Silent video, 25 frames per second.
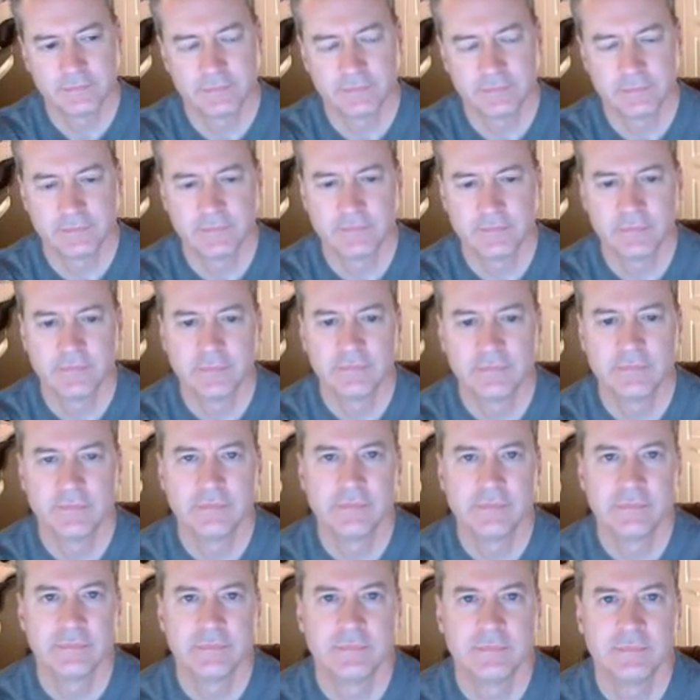
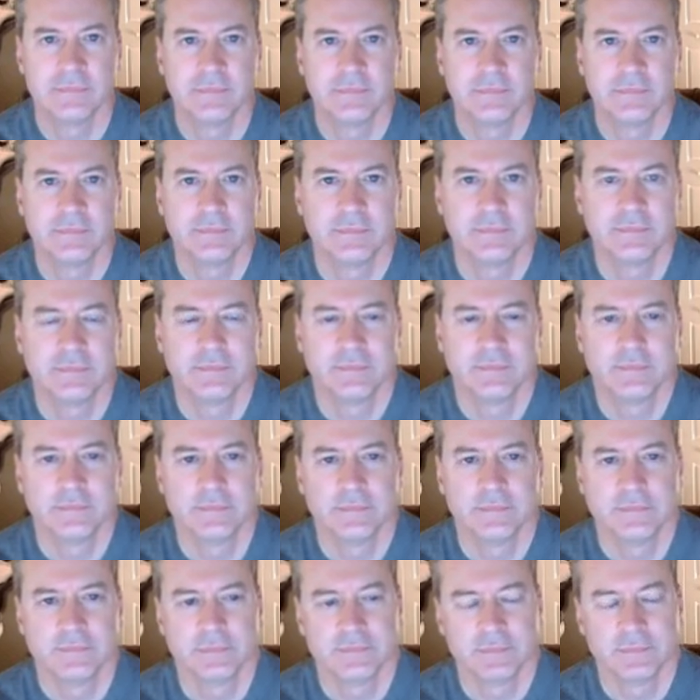
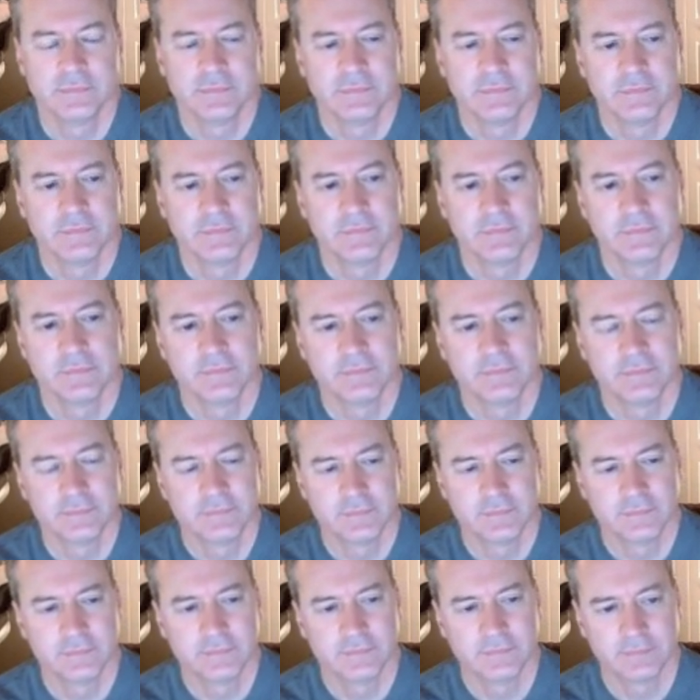
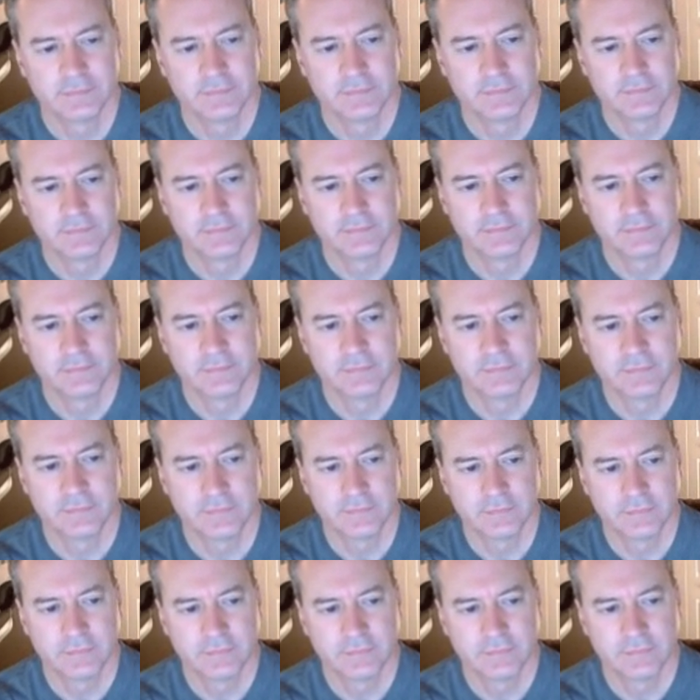
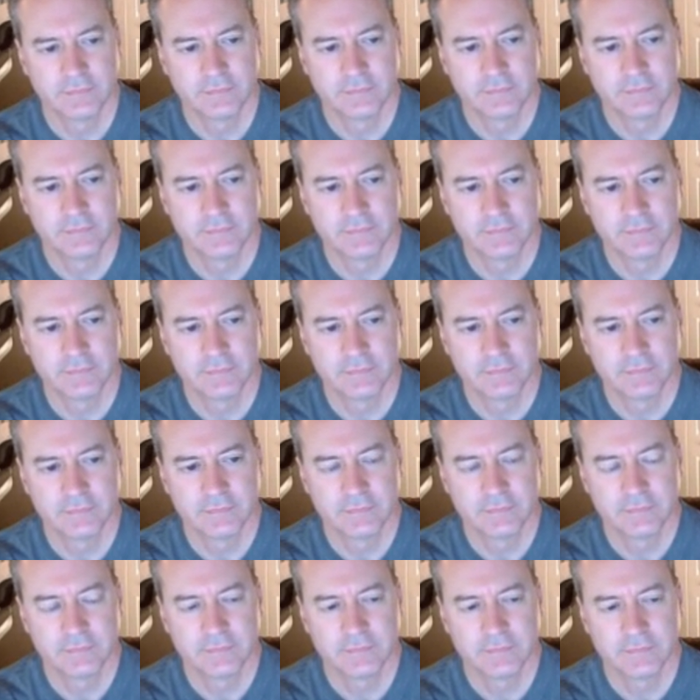
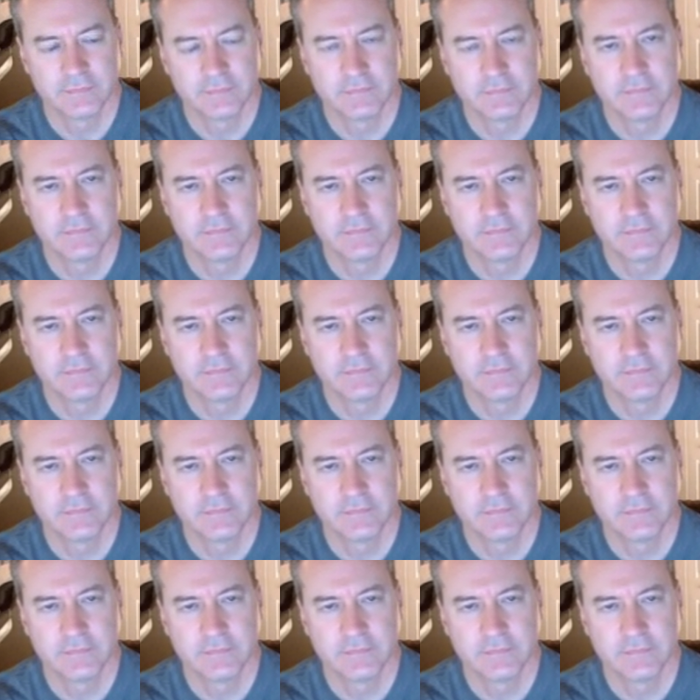[no speech]